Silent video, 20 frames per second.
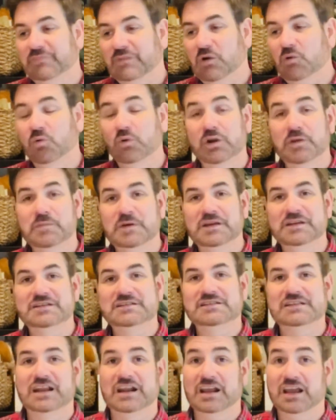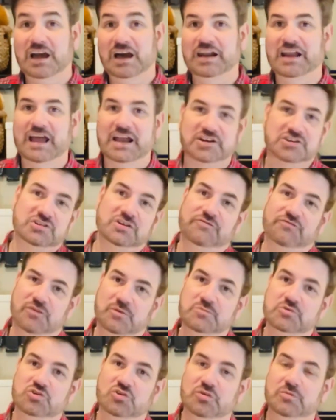ornaments that I got actually
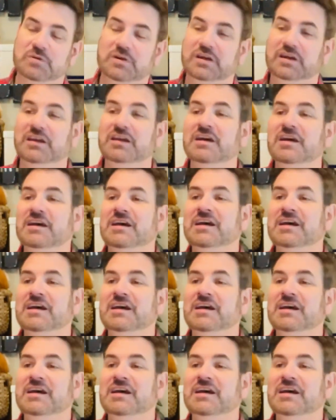from Germany,